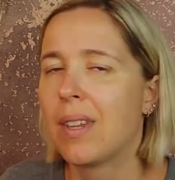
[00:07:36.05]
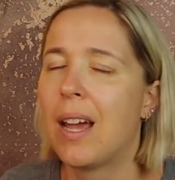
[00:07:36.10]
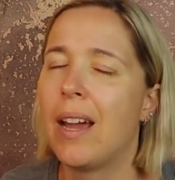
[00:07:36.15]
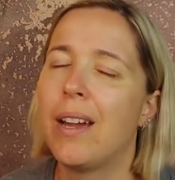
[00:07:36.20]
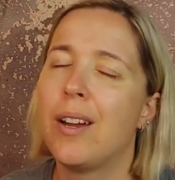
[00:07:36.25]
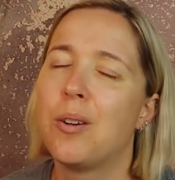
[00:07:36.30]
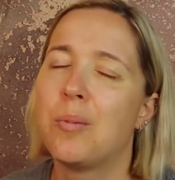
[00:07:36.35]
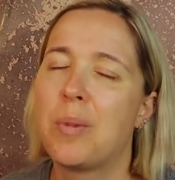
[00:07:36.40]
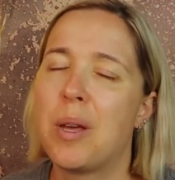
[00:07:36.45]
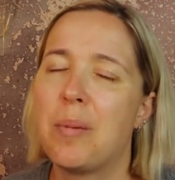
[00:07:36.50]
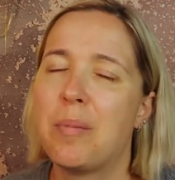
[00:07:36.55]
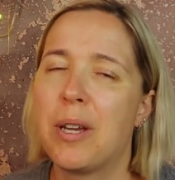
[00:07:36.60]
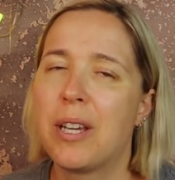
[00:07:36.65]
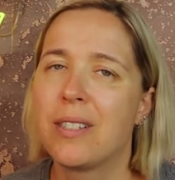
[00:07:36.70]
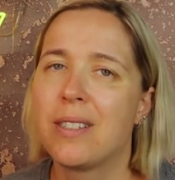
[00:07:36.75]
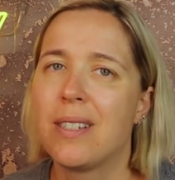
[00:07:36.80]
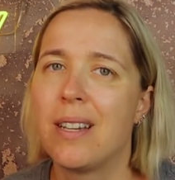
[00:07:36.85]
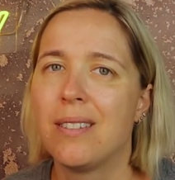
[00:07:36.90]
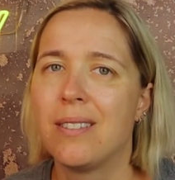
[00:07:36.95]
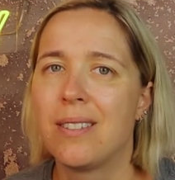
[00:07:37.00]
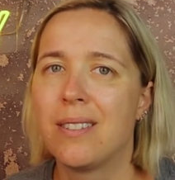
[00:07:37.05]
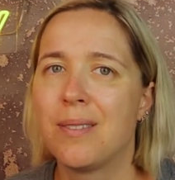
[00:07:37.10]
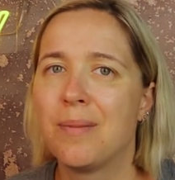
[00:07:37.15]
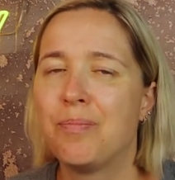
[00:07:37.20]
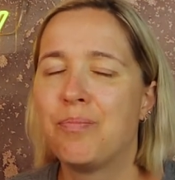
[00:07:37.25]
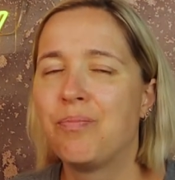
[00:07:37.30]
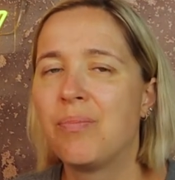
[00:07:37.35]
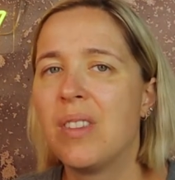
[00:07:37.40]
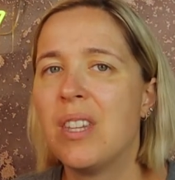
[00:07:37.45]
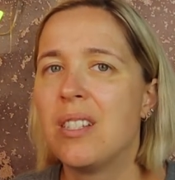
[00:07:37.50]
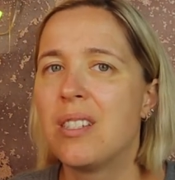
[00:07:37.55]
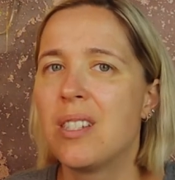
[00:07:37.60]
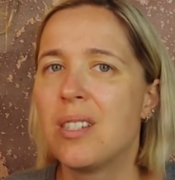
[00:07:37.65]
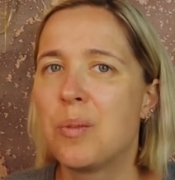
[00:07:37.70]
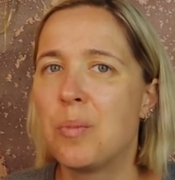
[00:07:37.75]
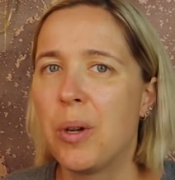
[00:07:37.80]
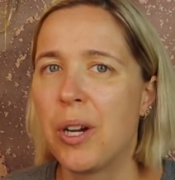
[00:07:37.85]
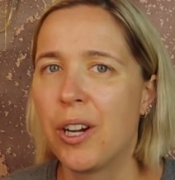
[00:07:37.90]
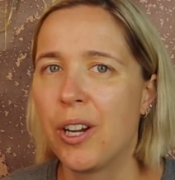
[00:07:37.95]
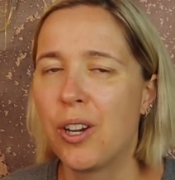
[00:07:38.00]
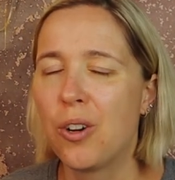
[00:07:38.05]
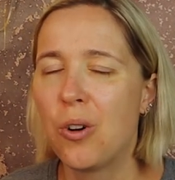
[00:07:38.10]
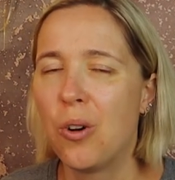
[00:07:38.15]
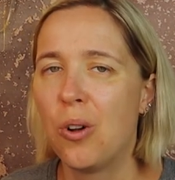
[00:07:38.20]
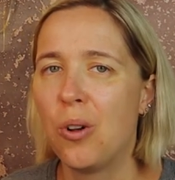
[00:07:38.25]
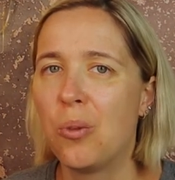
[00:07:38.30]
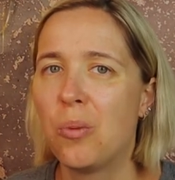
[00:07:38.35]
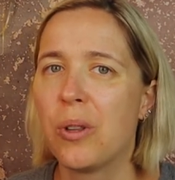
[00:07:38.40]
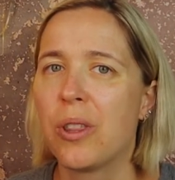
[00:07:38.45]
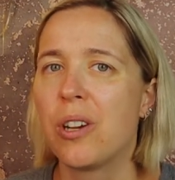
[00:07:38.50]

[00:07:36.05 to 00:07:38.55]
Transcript: I hope that makes sense. This is Mary Cole